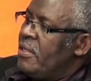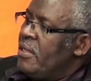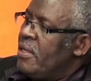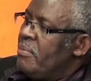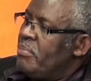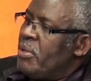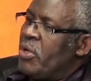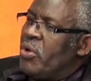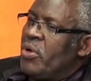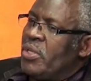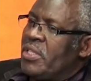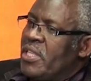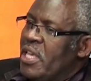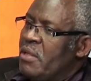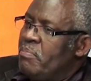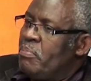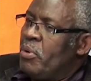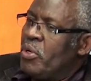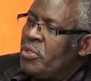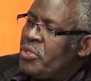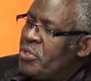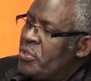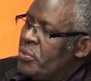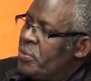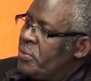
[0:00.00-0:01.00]
Because they
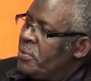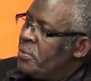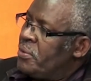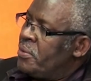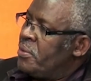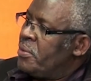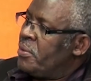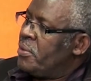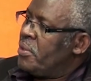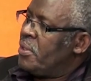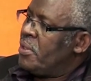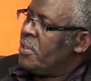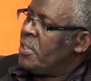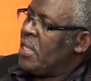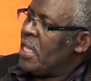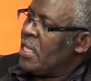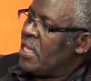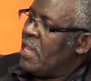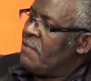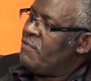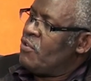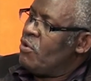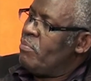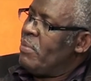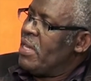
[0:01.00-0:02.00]
bought you. They
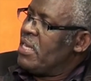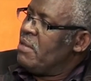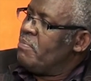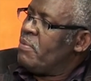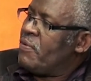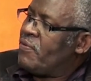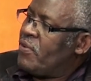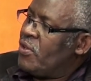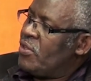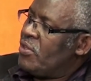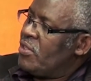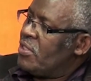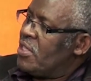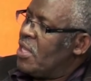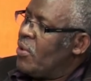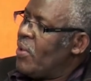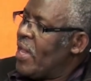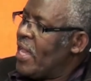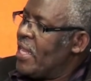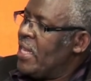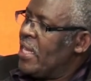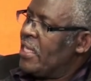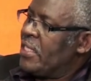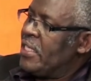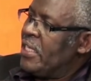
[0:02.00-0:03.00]
gave you money before they were
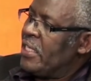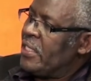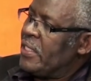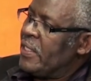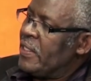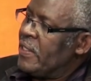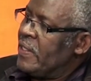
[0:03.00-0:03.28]
elected.